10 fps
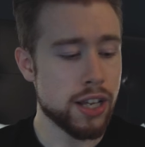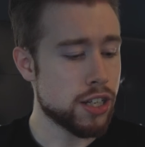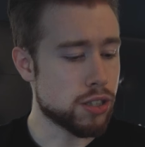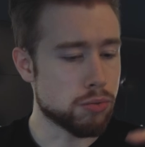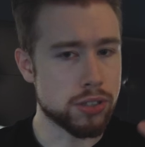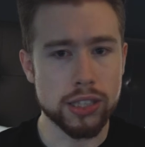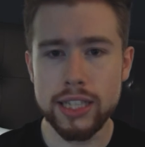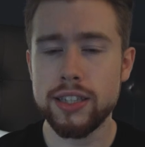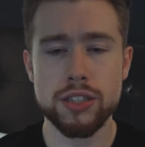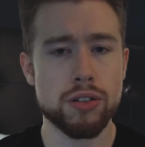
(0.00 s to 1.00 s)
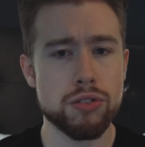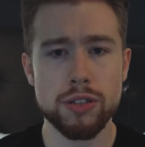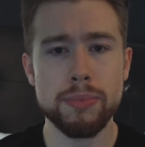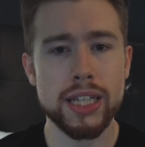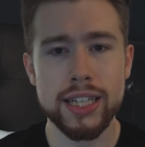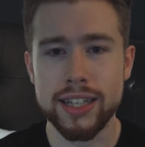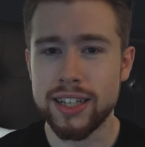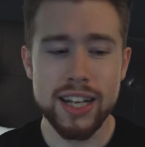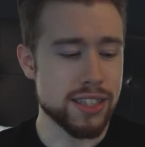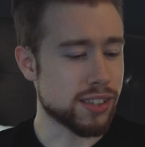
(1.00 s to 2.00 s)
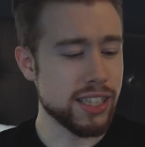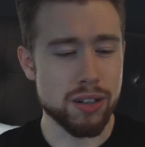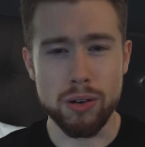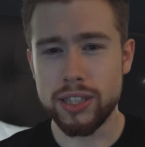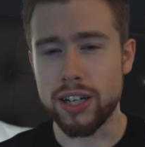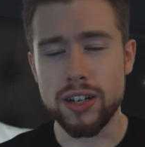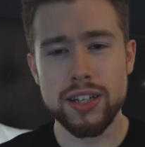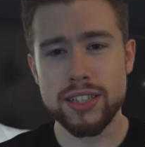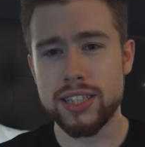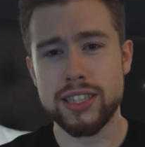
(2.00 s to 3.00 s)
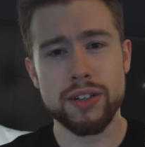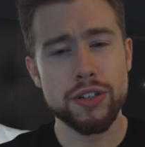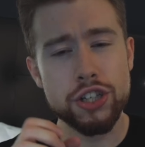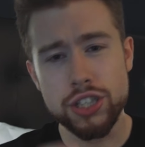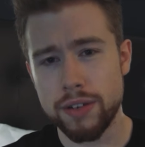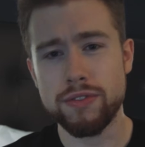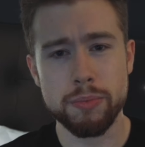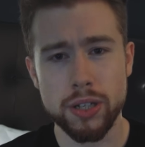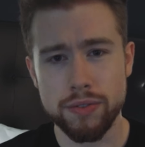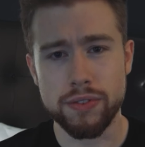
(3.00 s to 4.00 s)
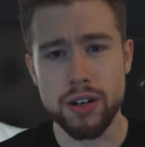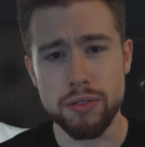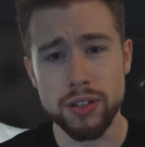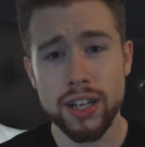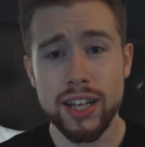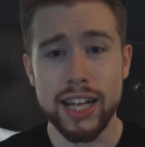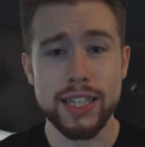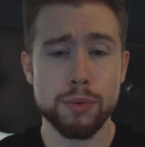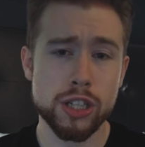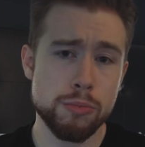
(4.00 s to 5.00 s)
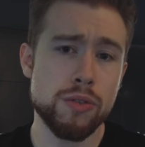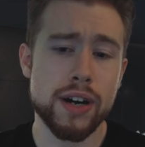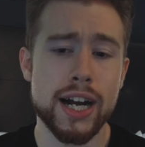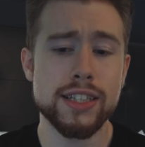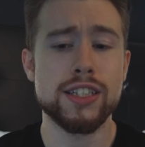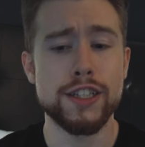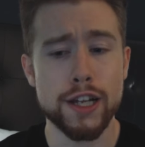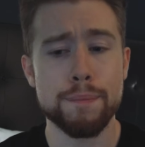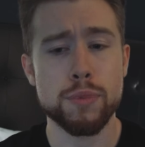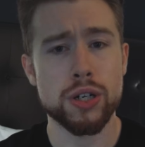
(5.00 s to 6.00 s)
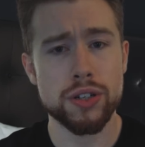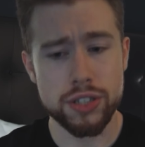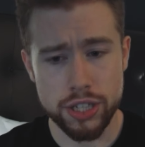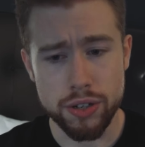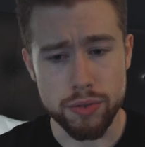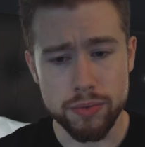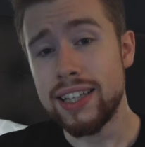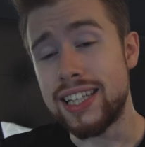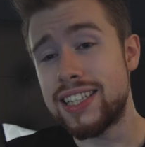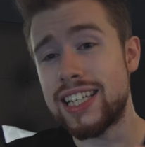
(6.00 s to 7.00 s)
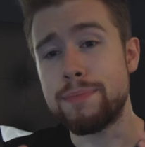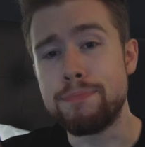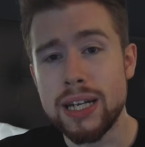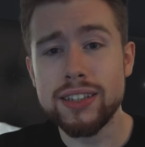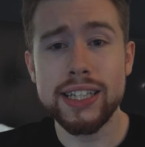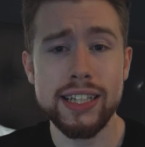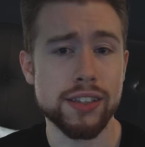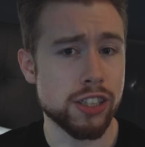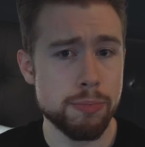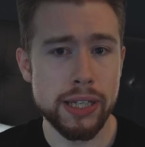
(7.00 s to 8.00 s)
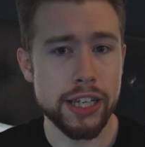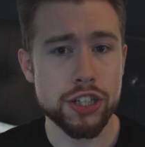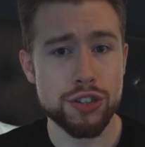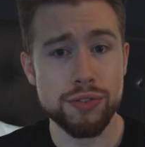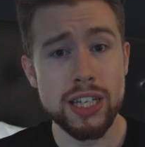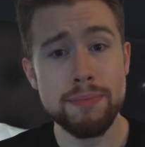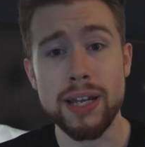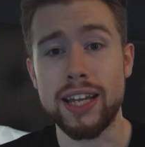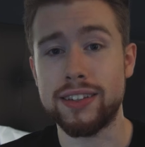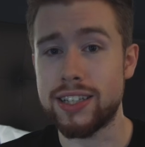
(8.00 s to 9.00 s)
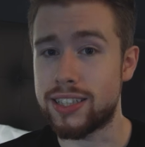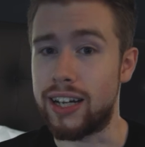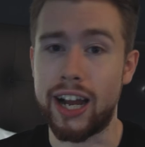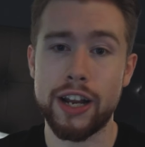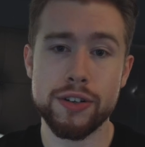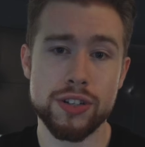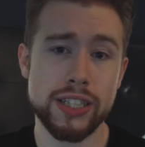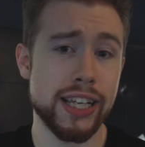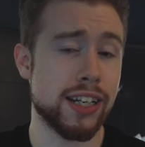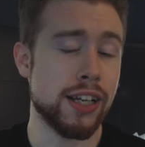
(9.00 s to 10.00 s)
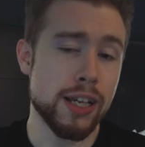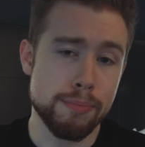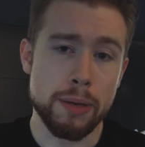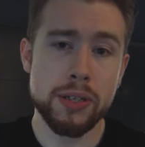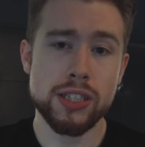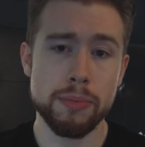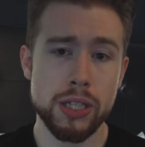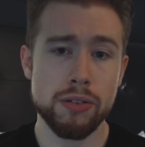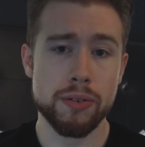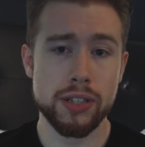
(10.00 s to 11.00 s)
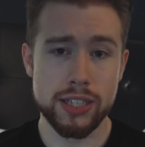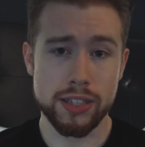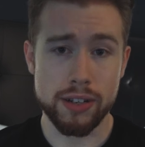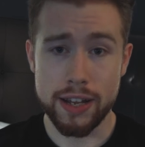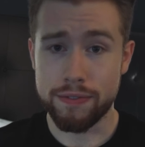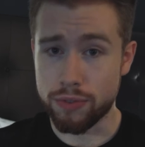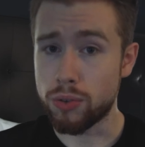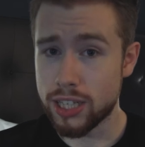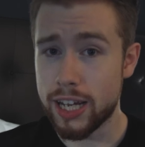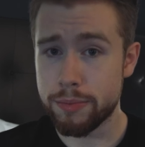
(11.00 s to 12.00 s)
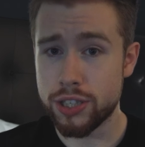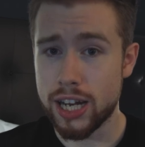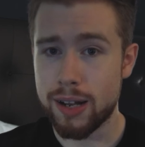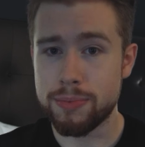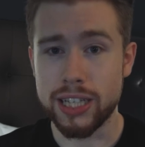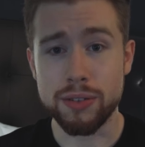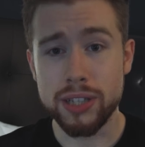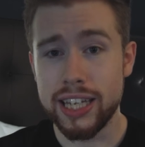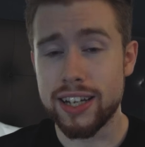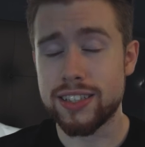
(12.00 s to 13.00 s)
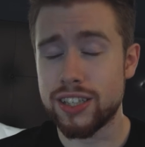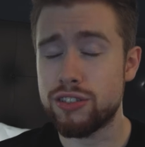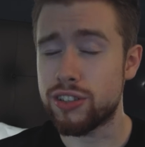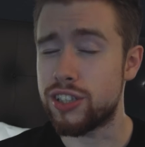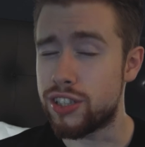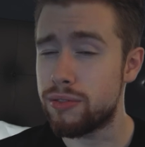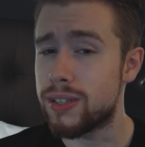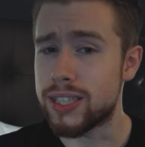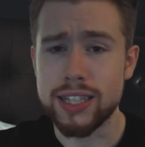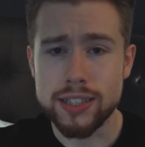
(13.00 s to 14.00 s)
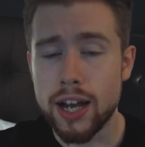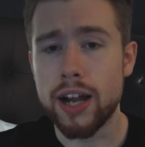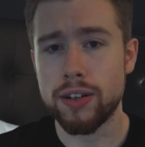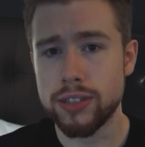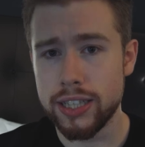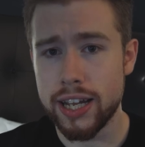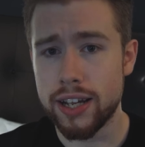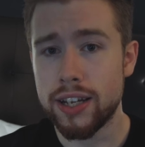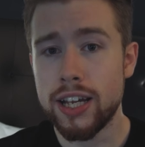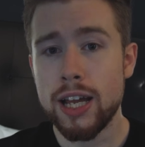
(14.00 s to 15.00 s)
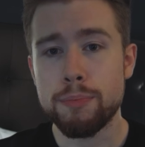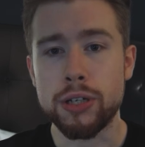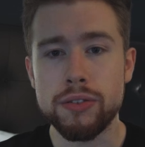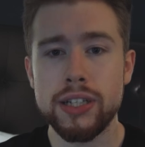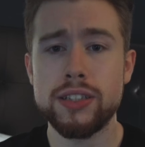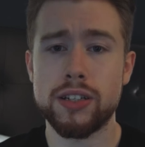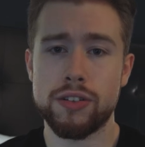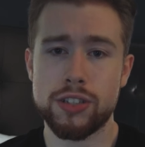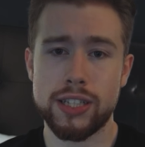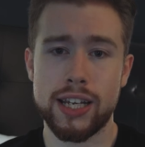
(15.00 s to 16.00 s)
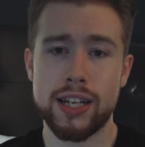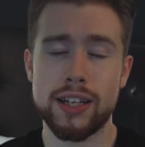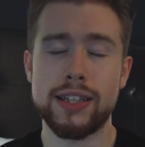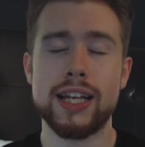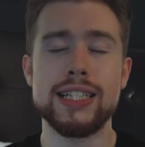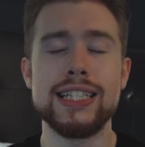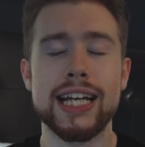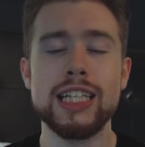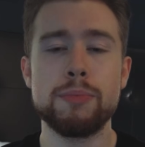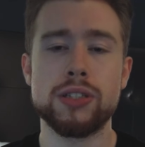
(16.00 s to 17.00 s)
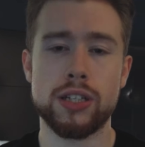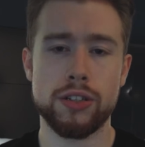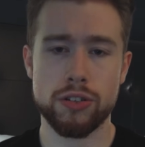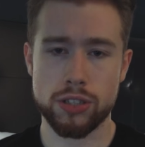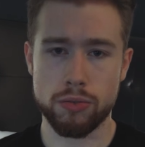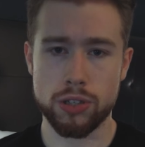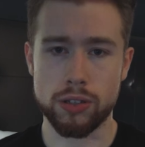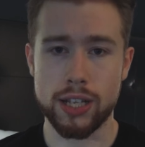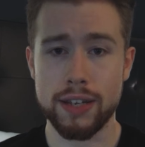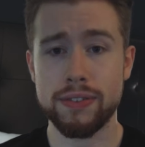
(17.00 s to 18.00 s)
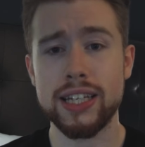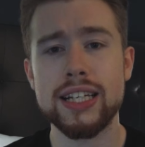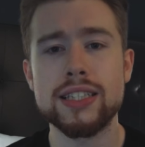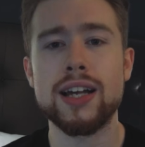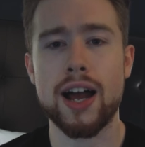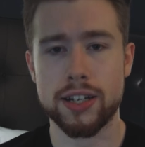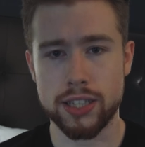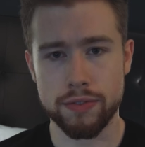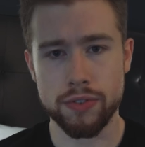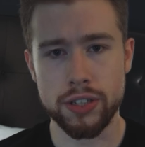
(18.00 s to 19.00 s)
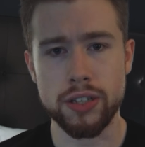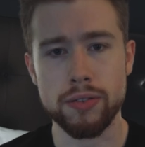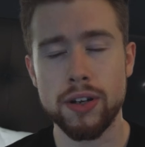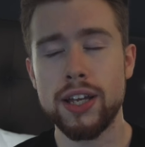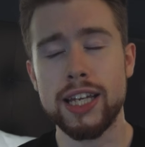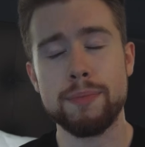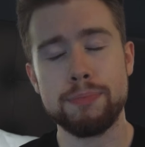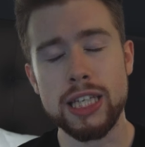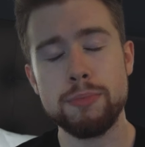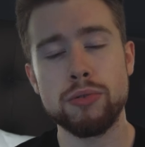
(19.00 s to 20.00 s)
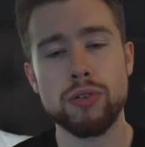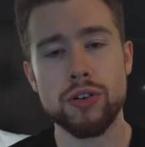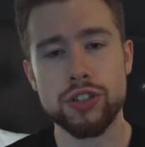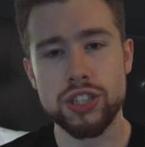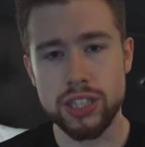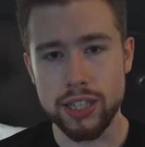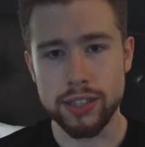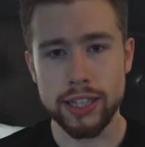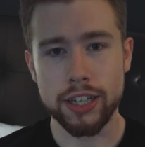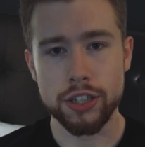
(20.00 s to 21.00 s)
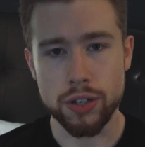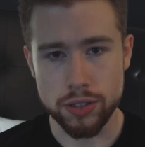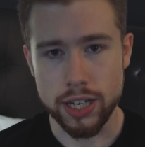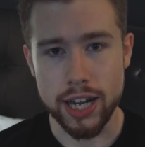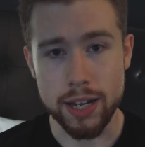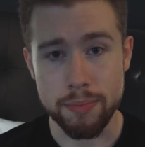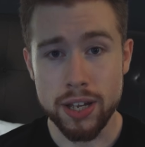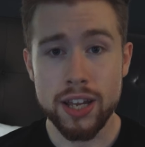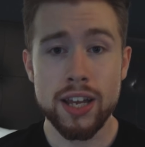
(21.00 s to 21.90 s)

So delete the social media, delete all the unnecessary shit from your phone, and then we're gonna move on to number 2. This is admittedly a little bit extreme, and listen, I understand, maybe some of you already still have full-time jobs and you can't essentially do this entirely yet, but you need to understand that 90% of your social life is toxic for you, and people are stealing your time.